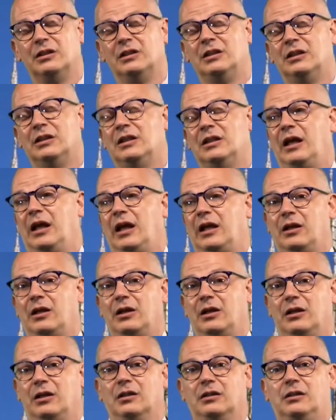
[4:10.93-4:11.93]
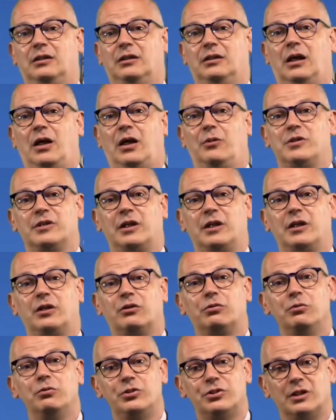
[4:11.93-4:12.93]
and I would say
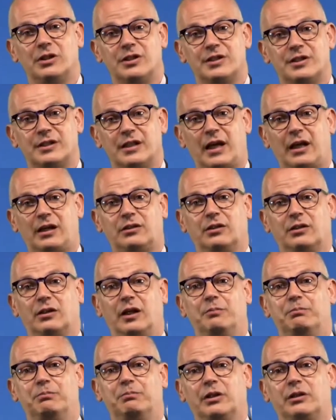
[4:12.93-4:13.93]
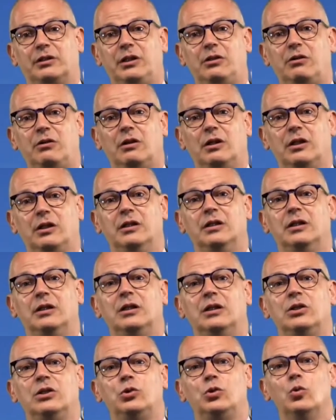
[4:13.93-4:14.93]
crucial sector, and particularly
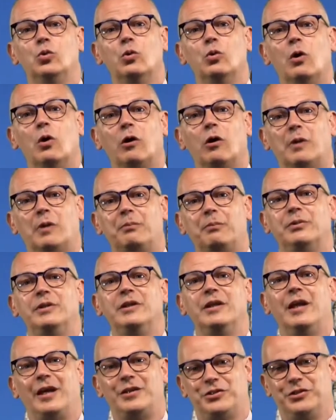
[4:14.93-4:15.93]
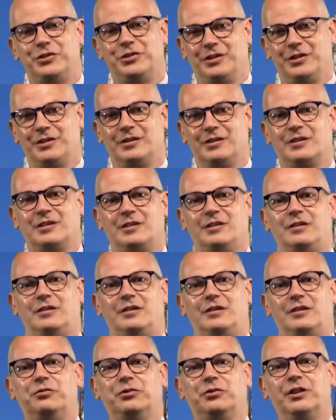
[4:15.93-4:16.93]
to warm up the engines
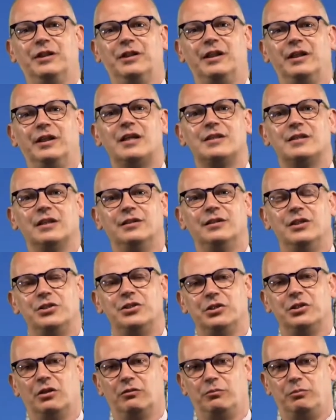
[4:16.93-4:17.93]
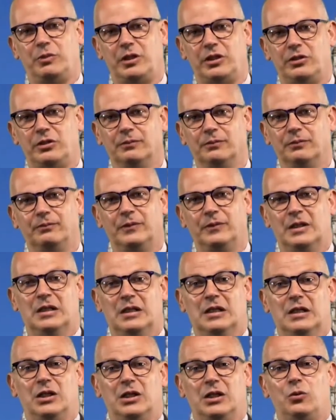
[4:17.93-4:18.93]
for the next edition of Mido,
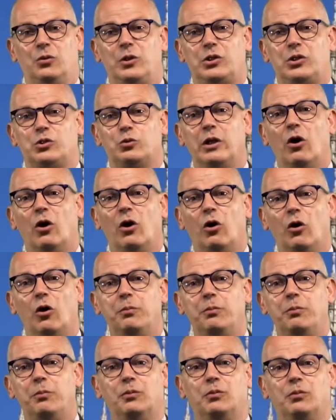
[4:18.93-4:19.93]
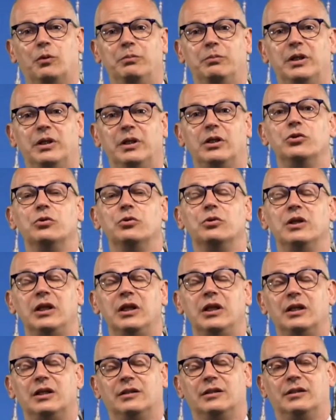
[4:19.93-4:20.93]
which we hope will be
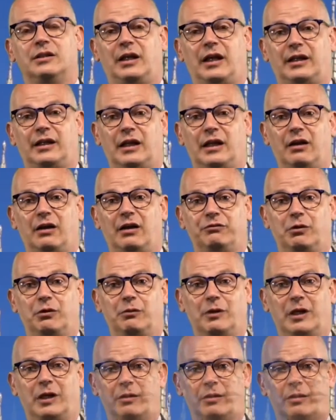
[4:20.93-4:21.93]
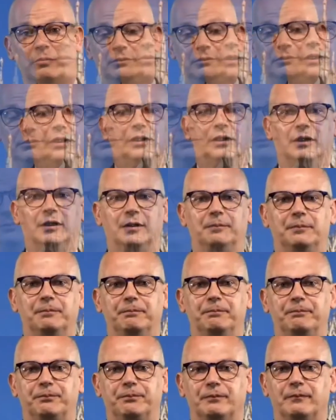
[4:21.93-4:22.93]
unique and unforgettable.
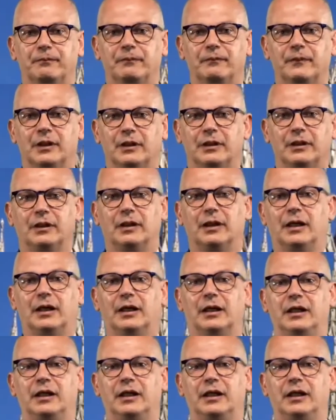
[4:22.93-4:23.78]
I